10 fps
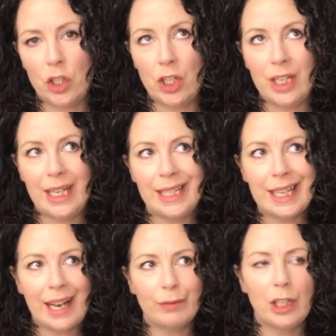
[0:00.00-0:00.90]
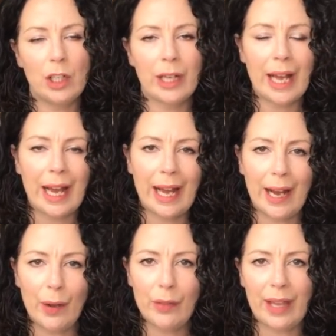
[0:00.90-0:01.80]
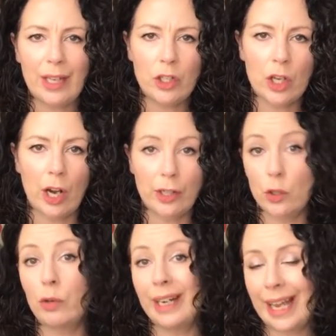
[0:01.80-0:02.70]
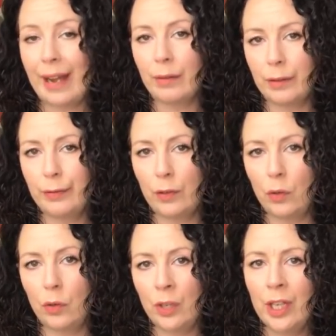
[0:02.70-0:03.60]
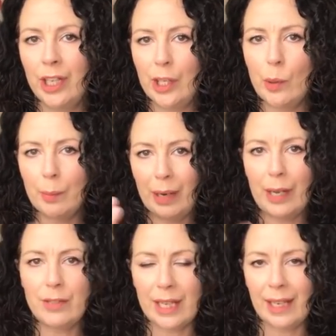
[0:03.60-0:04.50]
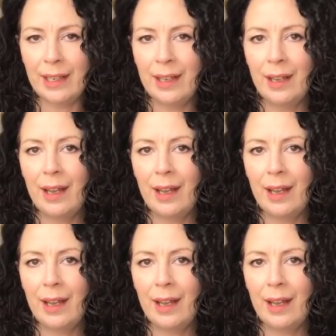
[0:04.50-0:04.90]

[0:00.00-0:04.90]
you need to have a look how they charge or account for you uploading